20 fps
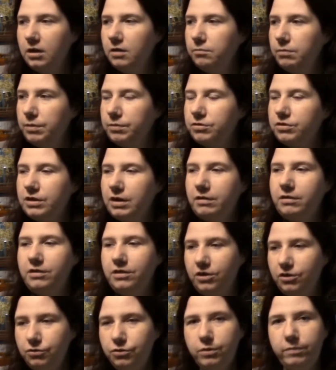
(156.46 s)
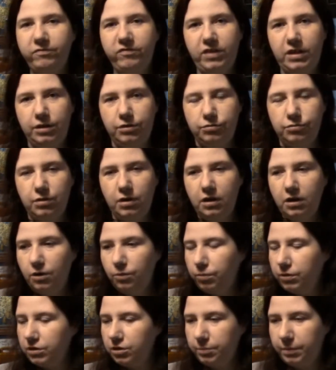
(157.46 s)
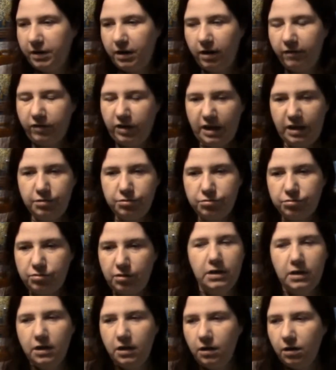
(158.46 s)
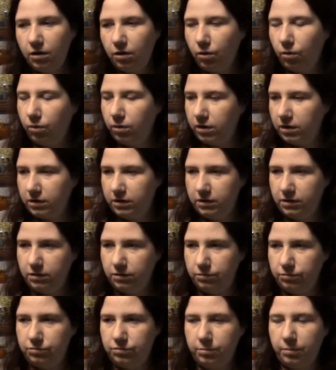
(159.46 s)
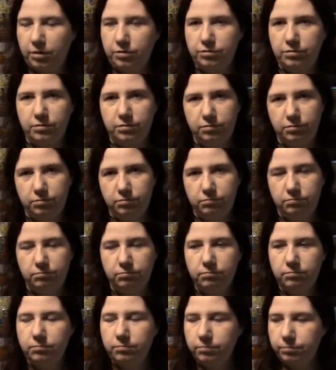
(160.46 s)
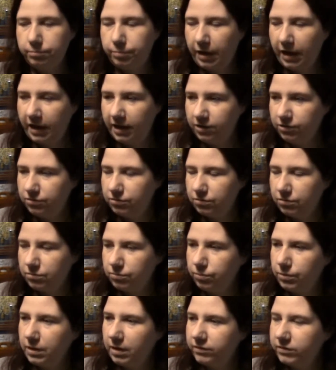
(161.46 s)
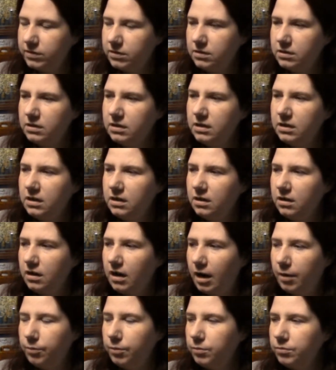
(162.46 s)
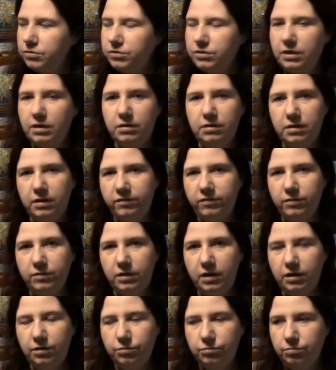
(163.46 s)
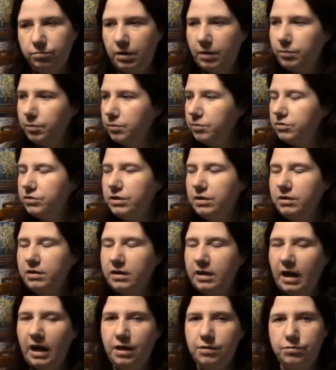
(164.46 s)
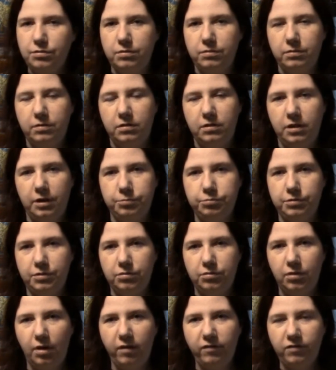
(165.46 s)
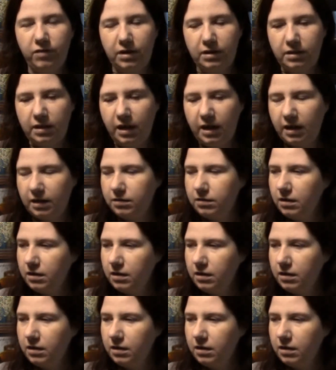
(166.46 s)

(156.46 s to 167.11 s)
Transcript: We were sharing YouTube videos, whether it be off his site or, you know, some other page or whatever. Everyone was sharing different deals. Everyone was sharing concert clips and stuff like that.